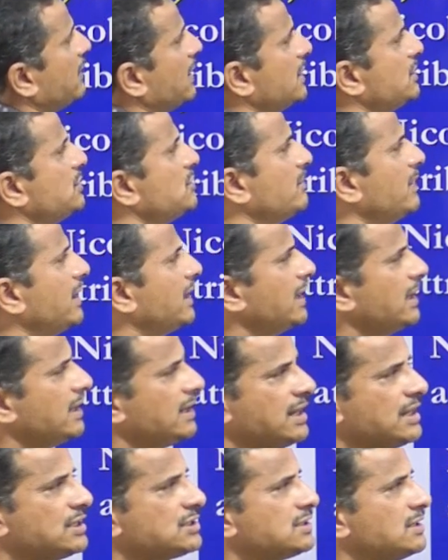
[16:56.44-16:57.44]
Kutch
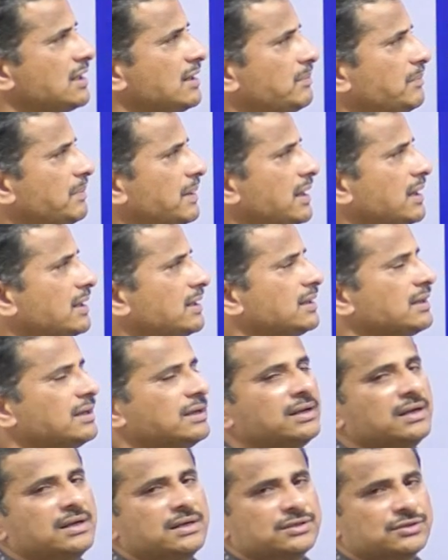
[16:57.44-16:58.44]
Marine National Park,
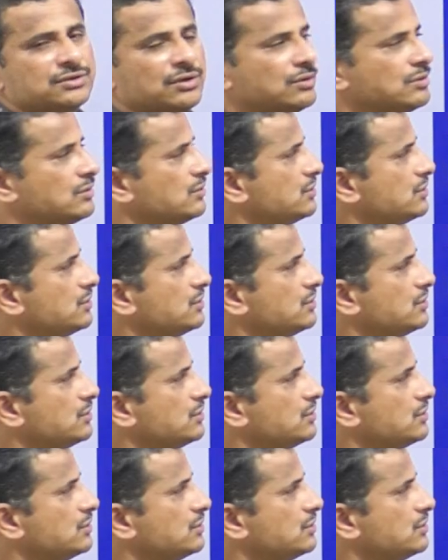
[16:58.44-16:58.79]
so